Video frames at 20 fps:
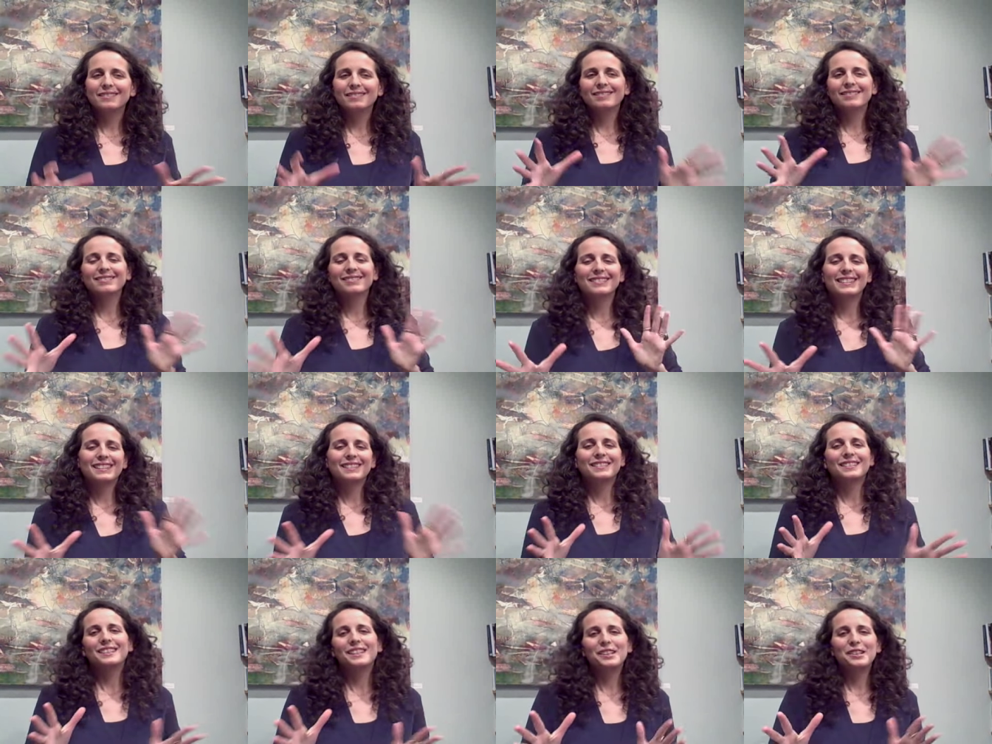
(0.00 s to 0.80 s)
I
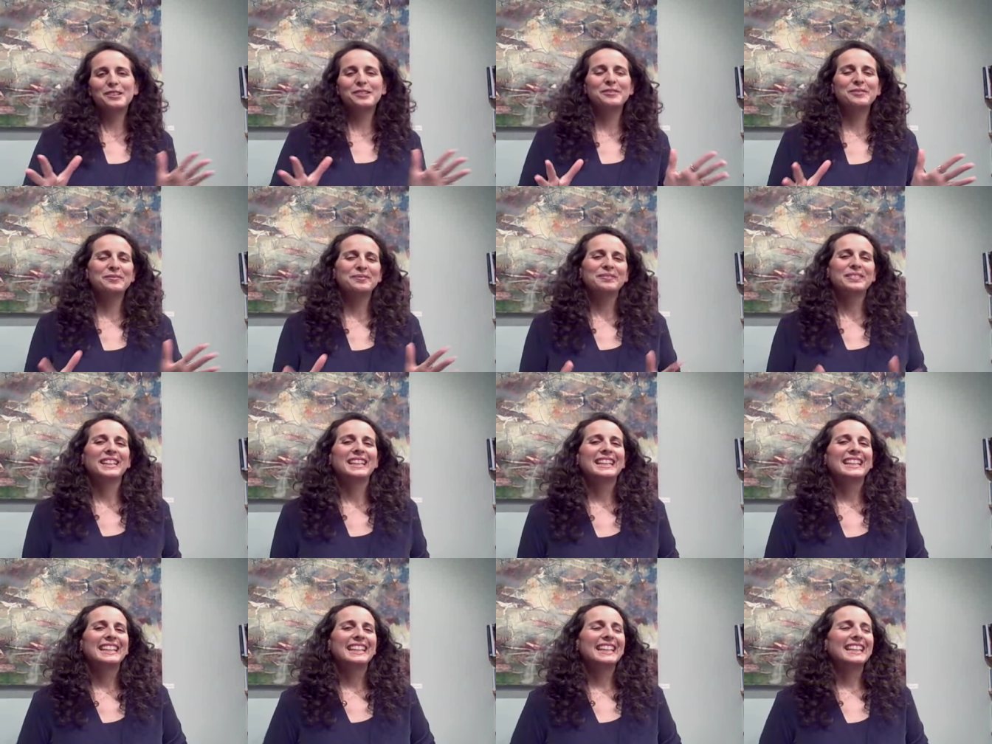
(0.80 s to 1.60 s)
don't know,
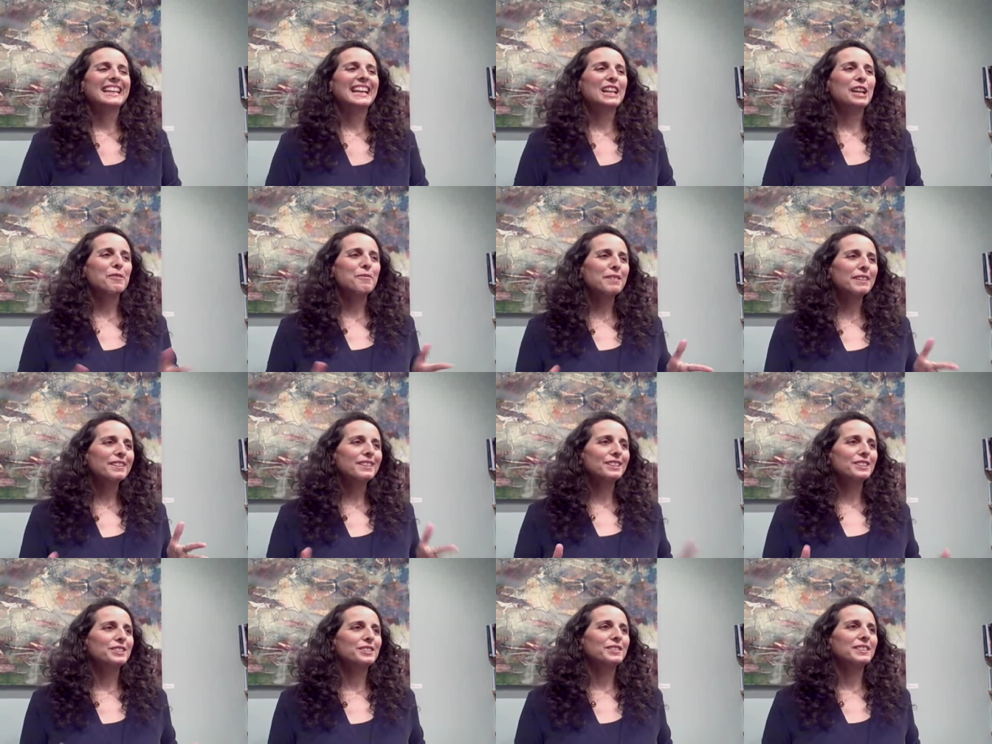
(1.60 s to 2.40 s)
can I
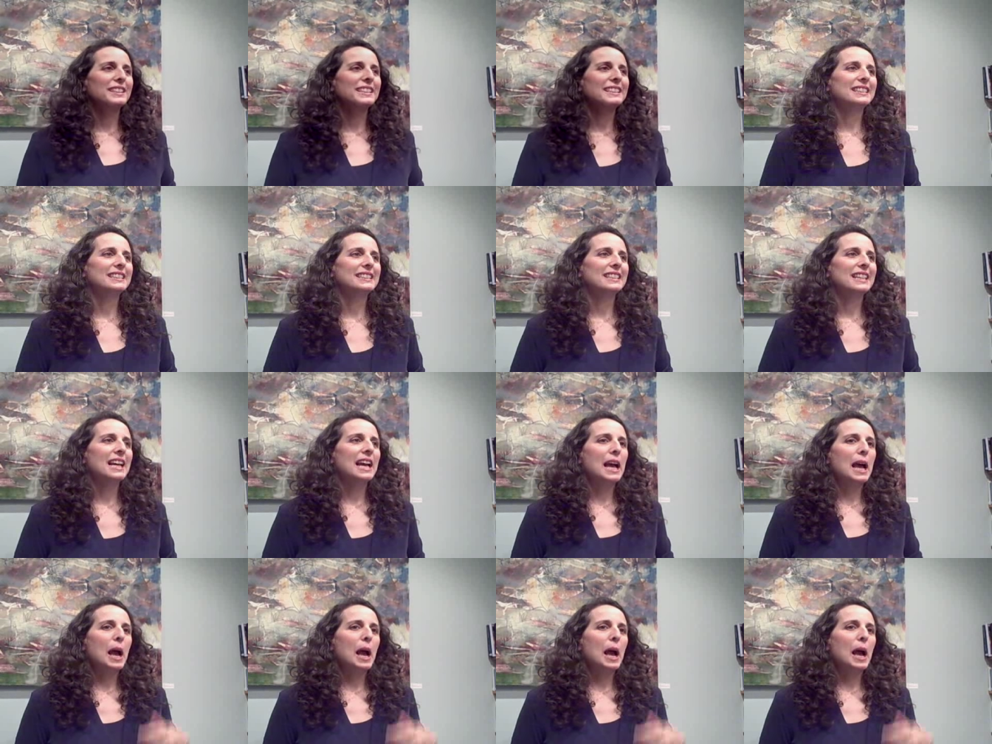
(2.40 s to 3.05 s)
really do this?